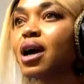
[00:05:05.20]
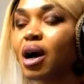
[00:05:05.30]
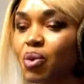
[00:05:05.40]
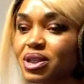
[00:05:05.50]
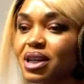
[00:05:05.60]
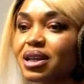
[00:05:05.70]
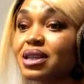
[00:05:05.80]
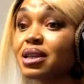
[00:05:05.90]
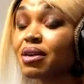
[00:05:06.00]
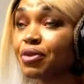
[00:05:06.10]
I was
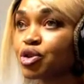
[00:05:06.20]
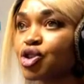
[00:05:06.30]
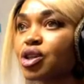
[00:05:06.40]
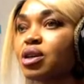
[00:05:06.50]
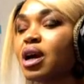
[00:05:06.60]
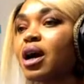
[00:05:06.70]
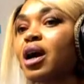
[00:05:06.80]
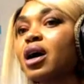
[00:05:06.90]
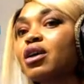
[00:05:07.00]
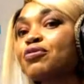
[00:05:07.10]
declared a refugee. And